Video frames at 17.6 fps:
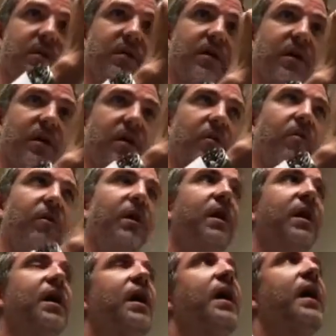
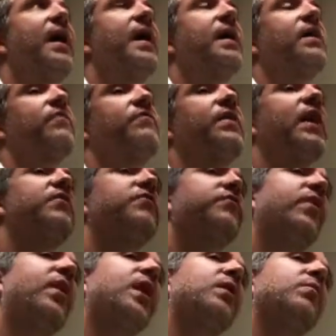Okay. And if
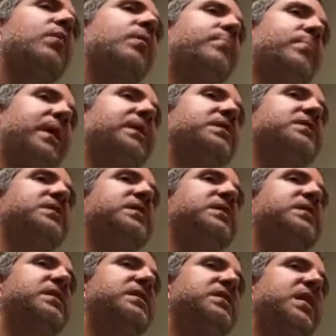that follow-up PET
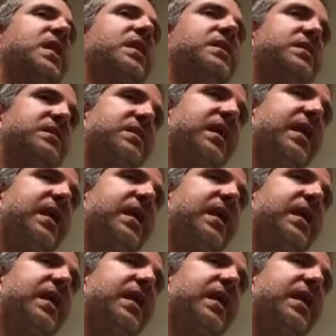CT scan is